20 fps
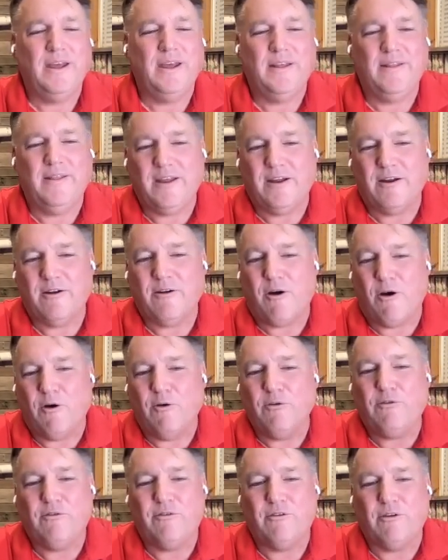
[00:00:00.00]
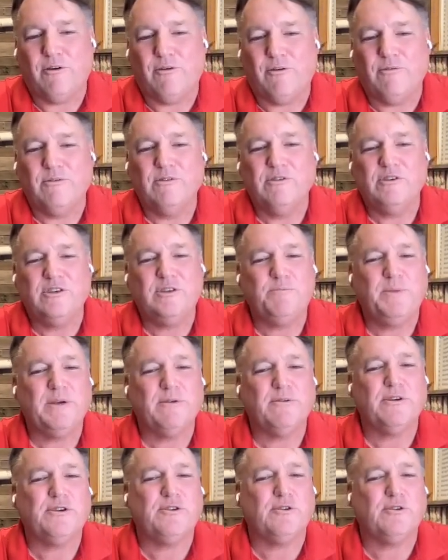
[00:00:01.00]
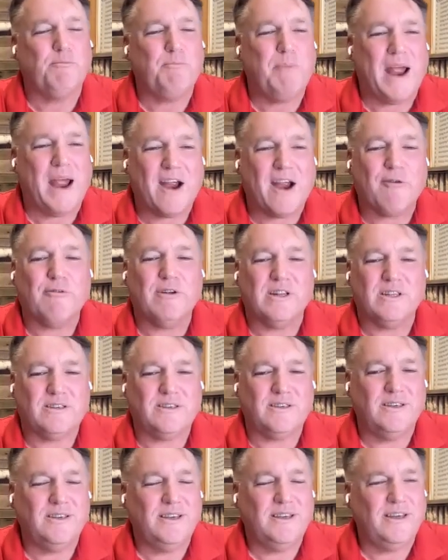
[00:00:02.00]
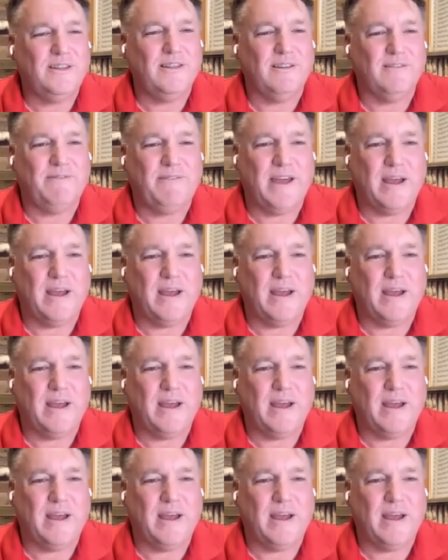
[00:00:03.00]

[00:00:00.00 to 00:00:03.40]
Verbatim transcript: And they're also spiritual parents in the